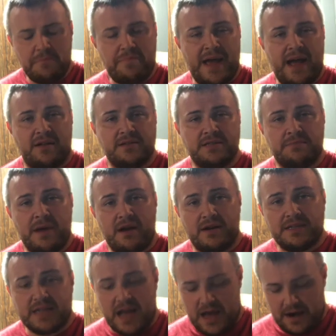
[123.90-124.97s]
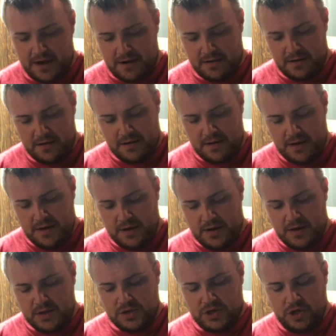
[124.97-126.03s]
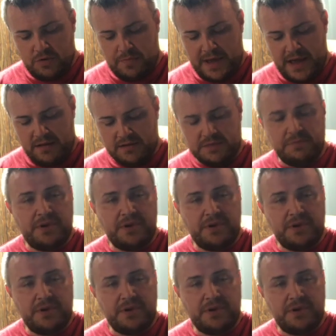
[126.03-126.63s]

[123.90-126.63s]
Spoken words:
pounds Maris Otter, 2 pounds